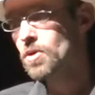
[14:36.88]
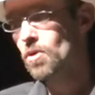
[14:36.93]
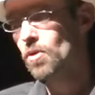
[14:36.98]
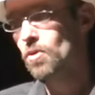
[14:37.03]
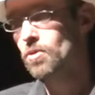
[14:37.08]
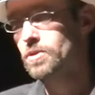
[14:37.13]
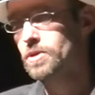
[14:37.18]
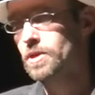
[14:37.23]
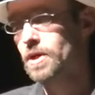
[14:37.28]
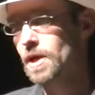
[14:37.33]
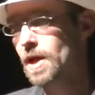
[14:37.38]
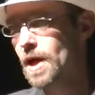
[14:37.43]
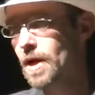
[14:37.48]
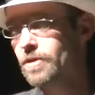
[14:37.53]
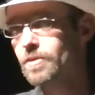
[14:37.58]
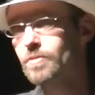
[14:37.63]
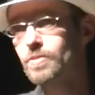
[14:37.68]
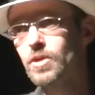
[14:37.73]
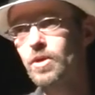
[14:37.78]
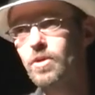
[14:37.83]
cause that
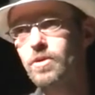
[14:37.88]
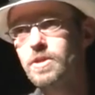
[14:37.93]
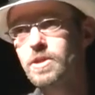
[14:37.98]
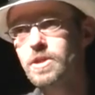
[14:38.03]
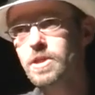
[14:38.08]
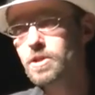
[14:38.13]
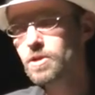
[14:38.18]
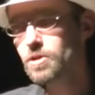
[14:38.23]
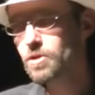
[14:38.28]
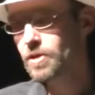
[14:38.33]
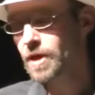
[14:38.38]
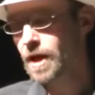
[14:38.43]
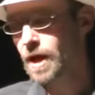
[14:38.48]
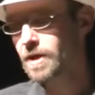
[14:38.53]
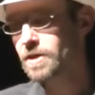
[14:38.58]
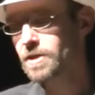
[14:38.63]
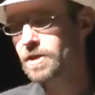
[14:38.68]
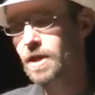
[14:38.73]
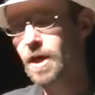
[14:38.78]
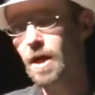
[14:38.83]
allowed them to continue their
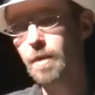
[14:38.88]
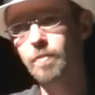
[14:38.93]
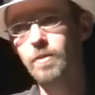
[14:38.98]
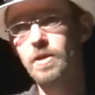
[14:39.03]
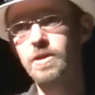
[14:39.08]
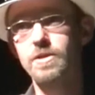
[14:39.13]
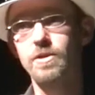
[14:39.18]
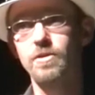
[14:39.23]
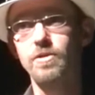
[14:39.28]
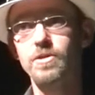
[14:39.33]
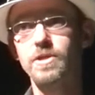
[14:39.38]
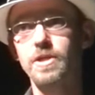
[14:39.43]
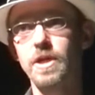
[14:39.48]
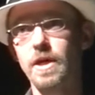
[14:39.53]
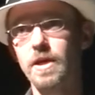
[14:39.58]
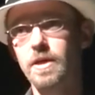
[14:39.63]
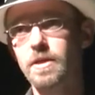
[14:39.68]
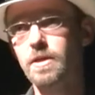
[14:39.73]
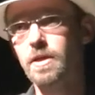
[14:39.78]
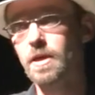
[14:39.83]
anti-capitalist
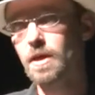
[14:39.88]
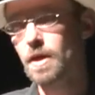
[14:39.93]
crusade